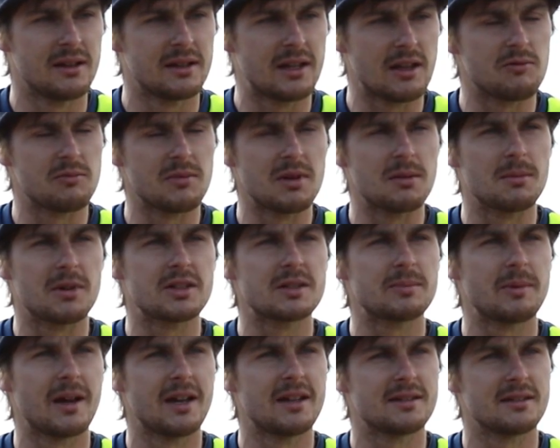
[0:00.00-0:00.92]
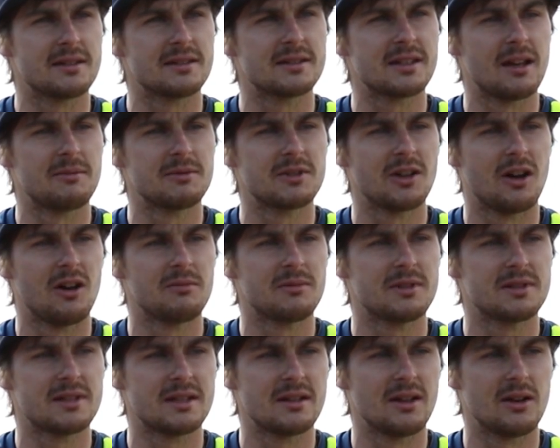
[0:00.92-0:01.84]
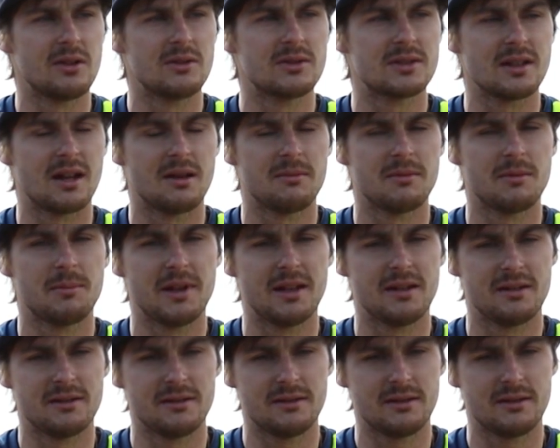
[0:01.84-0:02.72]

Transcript: giving me my space at the same time, because he knows that I'm a bit,